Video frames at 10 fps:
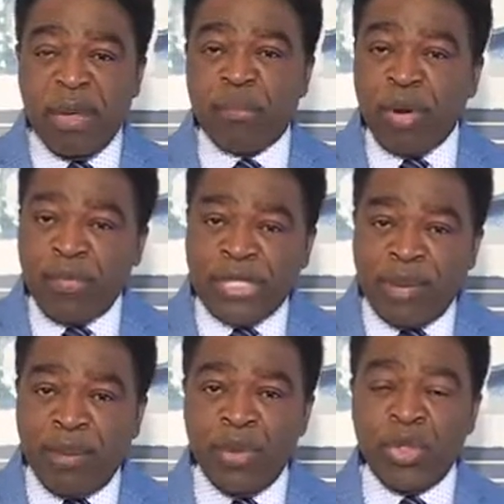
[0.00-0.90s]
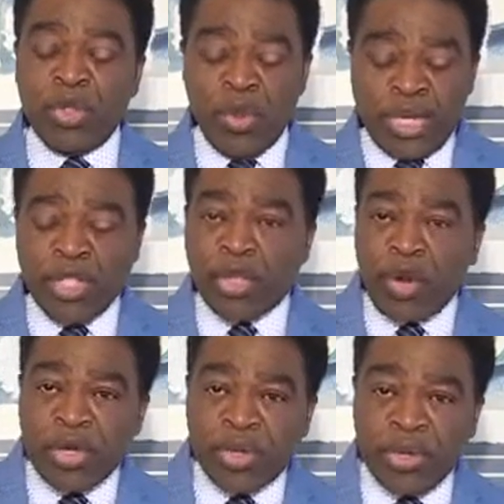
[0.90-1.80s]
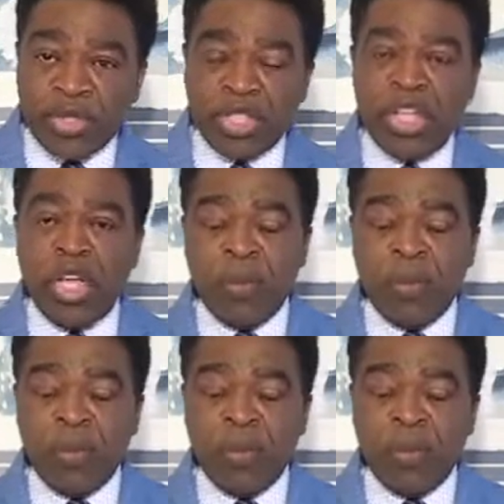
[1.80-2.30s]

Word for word: profitable to instruct us,